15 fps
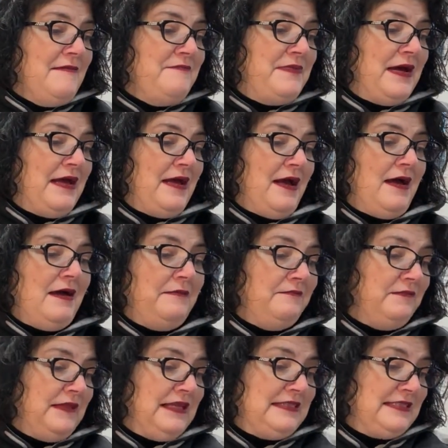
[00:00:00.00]
But
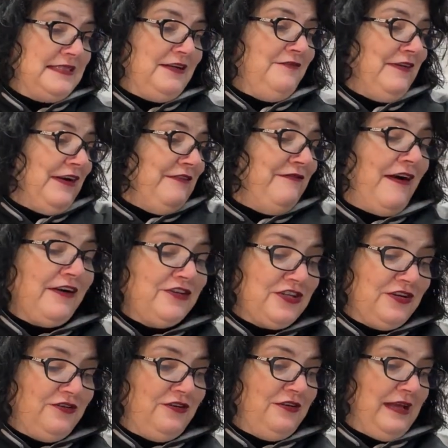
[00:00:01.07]
um, it's still very
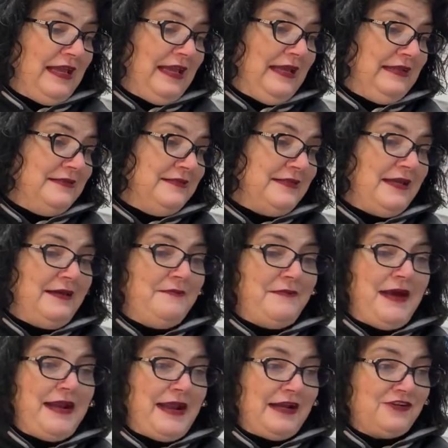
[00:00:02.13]
functional and it
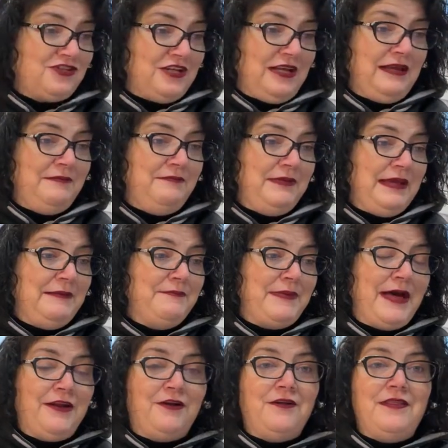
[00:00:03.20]
might actually be
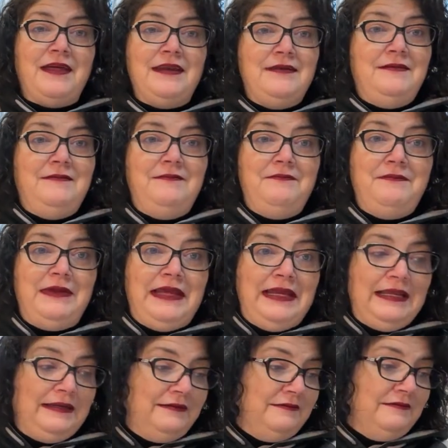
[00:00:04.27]
better than
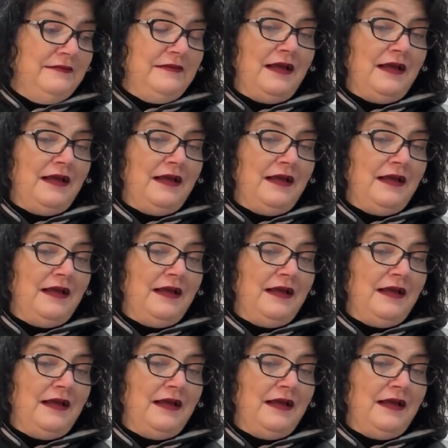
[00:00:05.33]
being